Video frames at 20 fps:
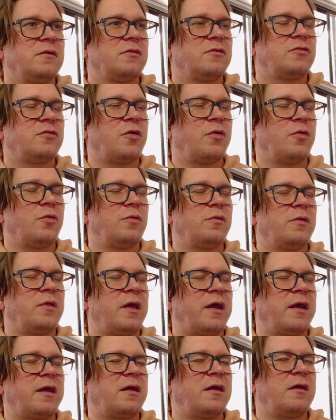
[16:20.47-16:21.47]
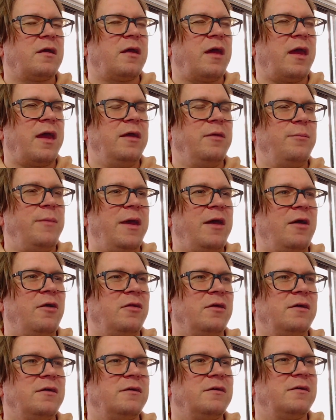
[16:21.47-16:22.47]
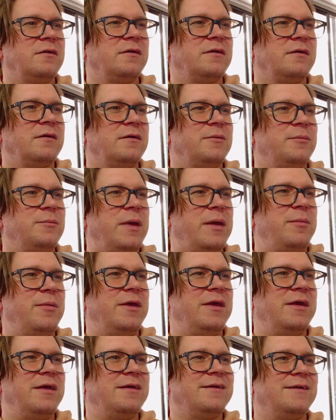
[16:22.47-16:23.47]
So, like, hate mail? Maybe?